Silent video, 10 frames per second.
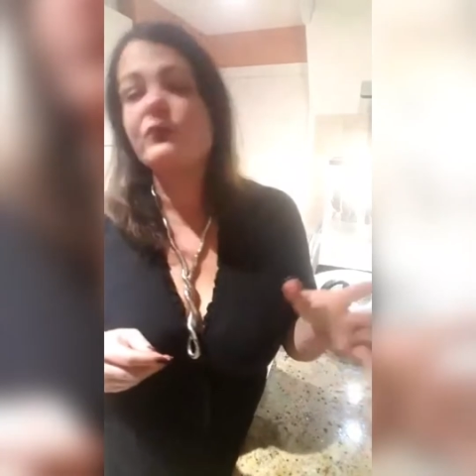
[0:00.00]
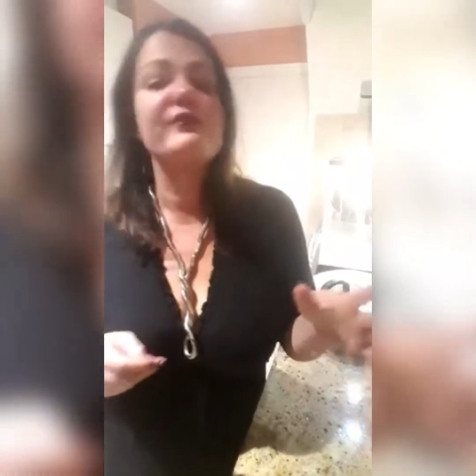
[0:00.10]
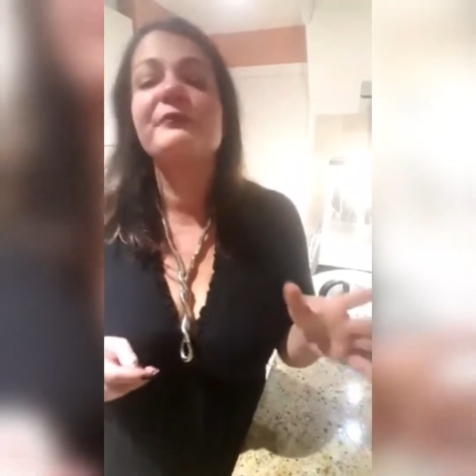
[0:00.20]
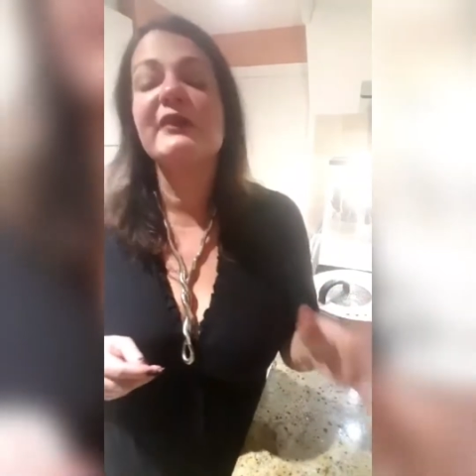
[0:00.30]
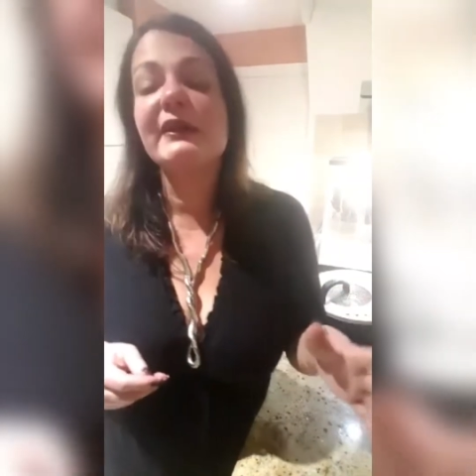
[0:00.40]
or
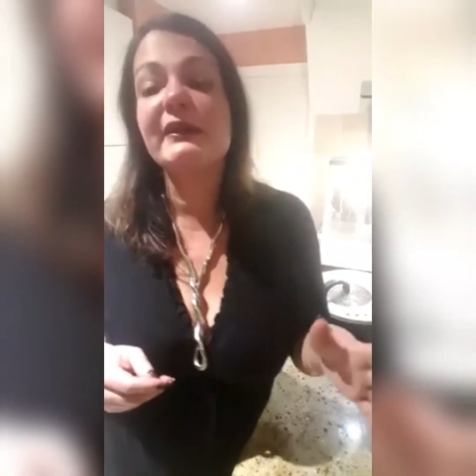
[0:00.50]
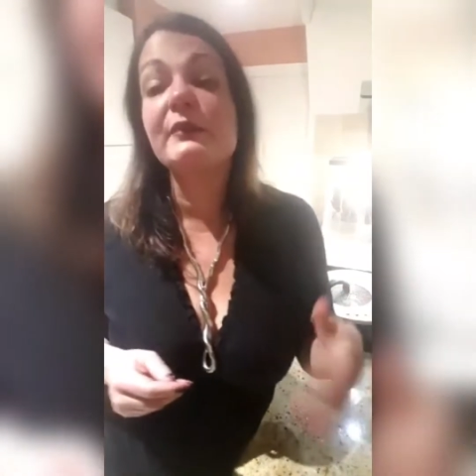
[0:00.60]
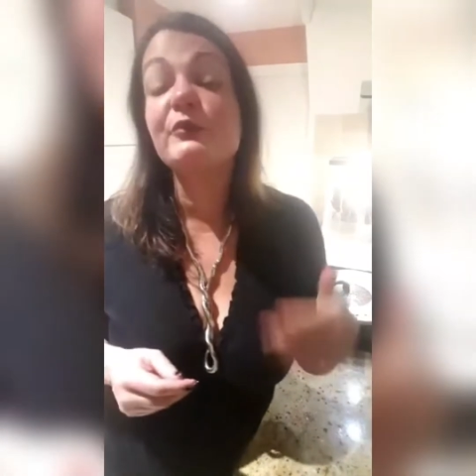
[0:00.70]
something like that.